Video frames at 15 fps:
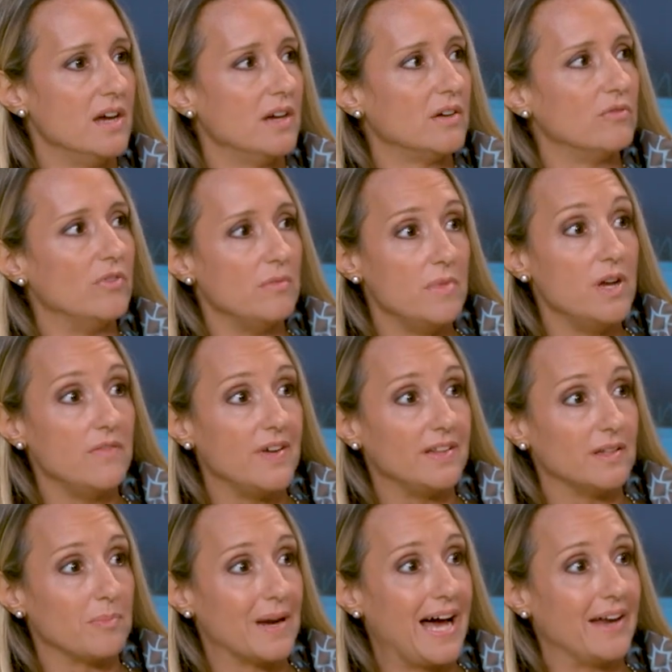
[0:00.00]
mm-hmm.
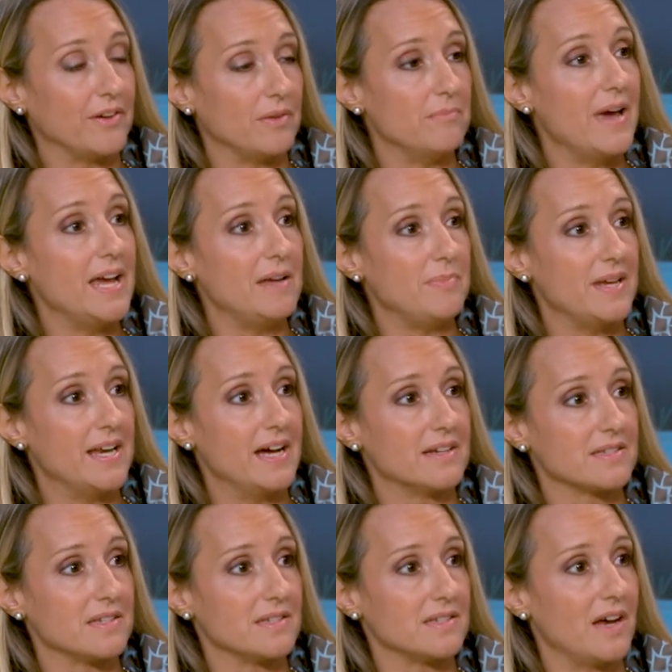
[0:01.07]
removing the bladder may be
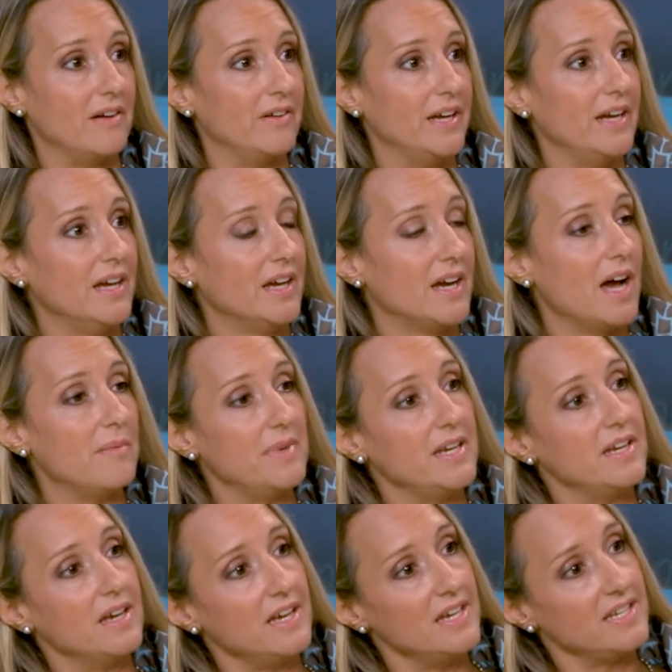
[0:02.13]
necessary. I
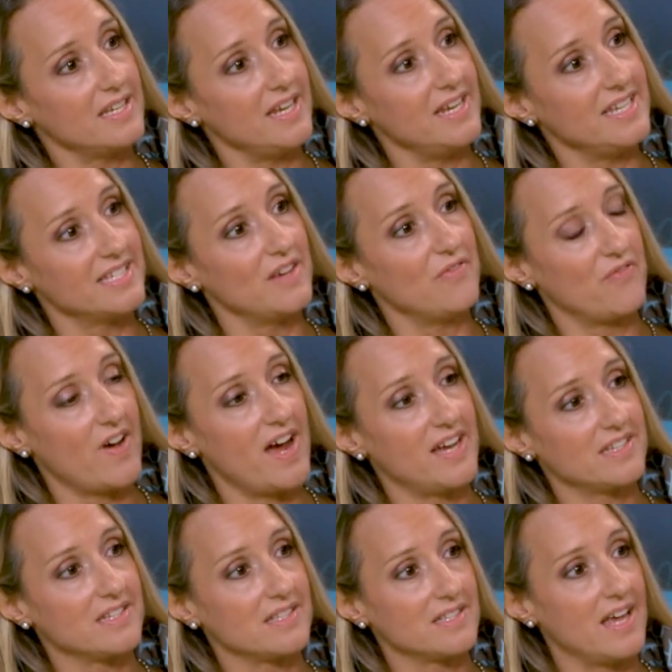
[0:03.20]
mean, is, is it
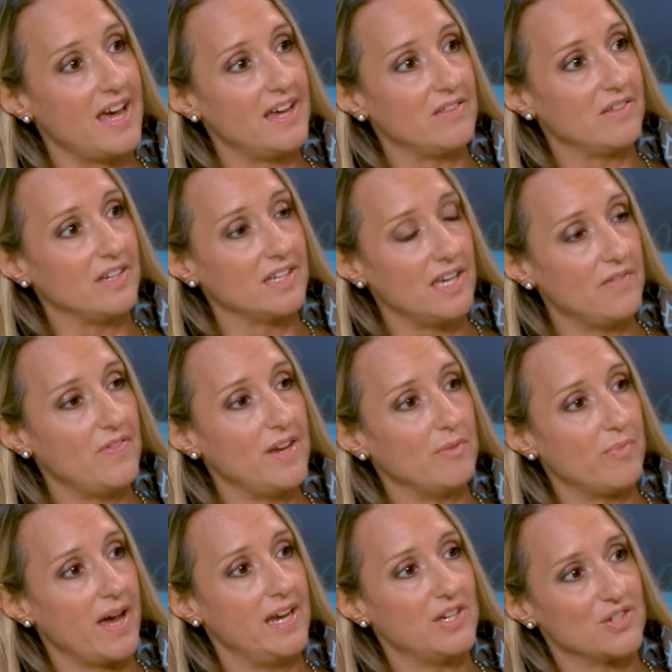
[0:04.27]
fair to say that
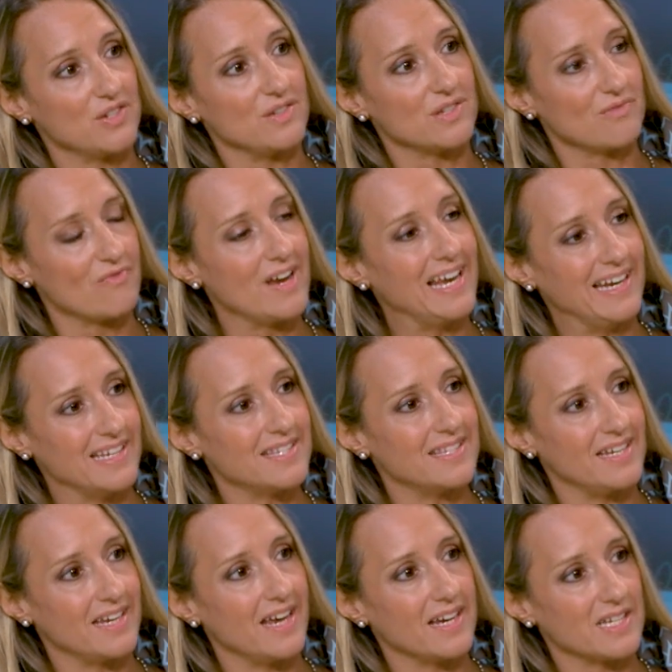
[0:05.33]
giving patients
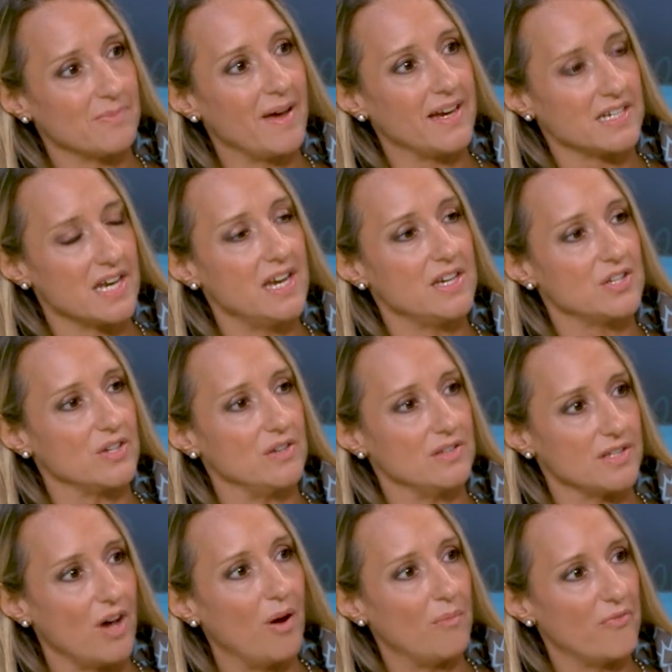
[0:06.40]
realistic
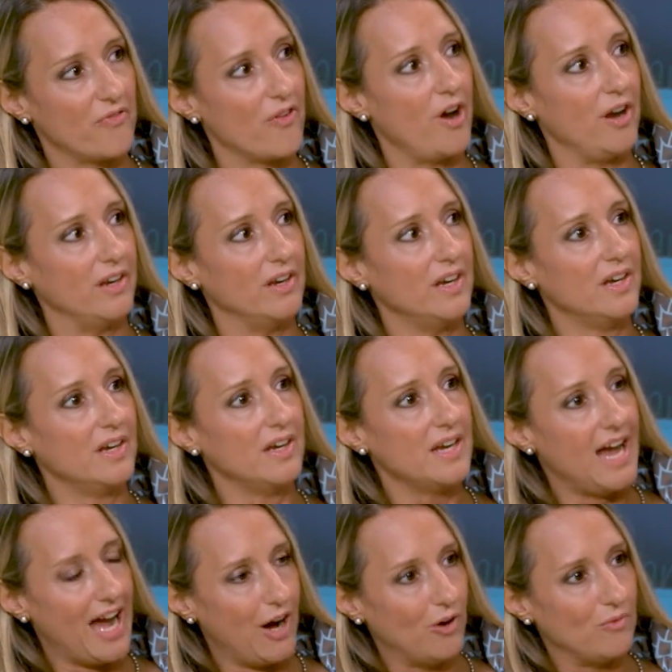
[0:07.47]
expectations up front
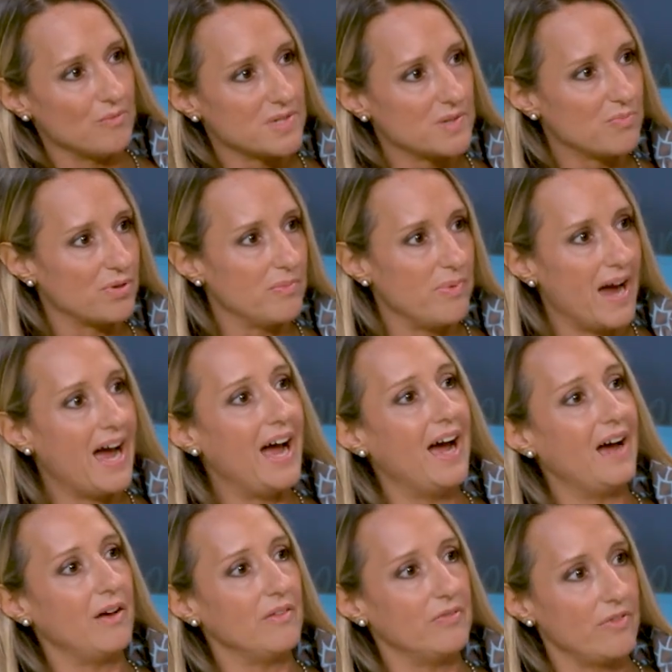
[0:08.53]
helps
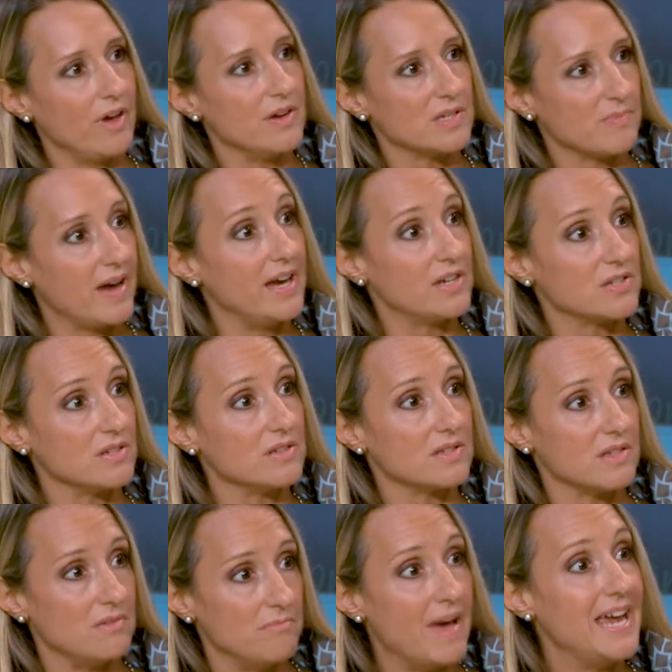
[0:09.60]
prepare those
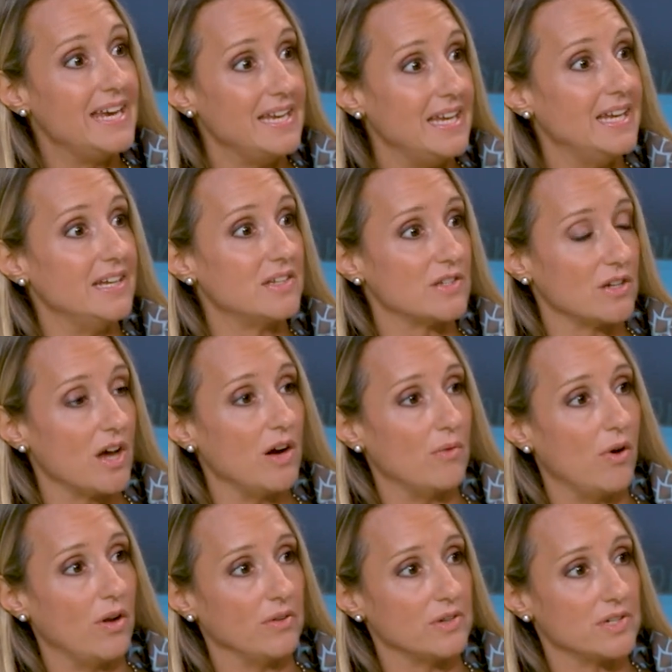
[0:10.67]
patients that may need to
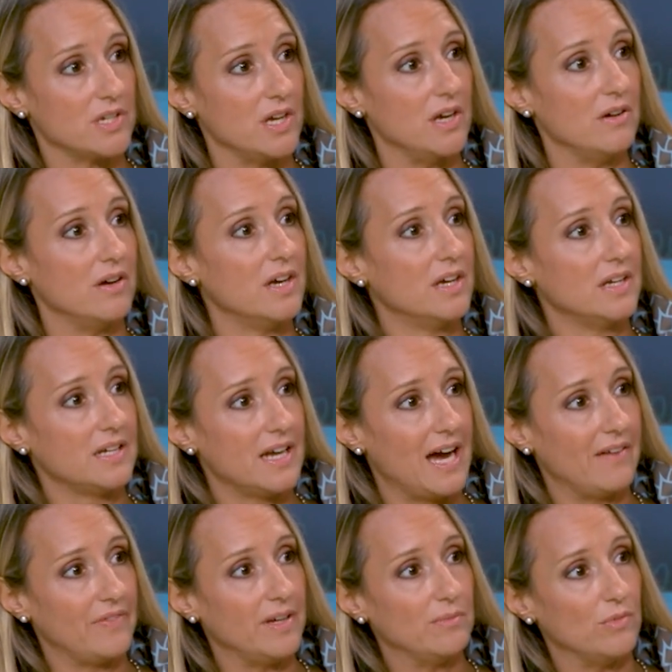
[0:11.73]
go on to
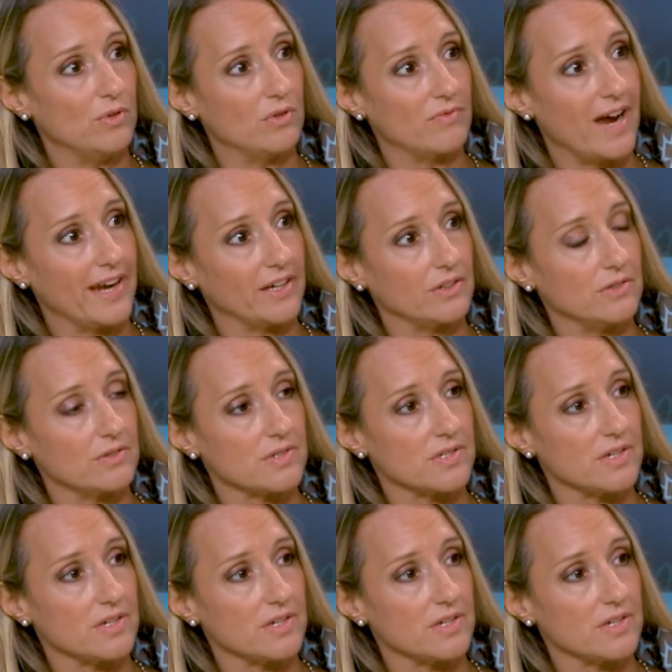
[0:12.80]
having more radical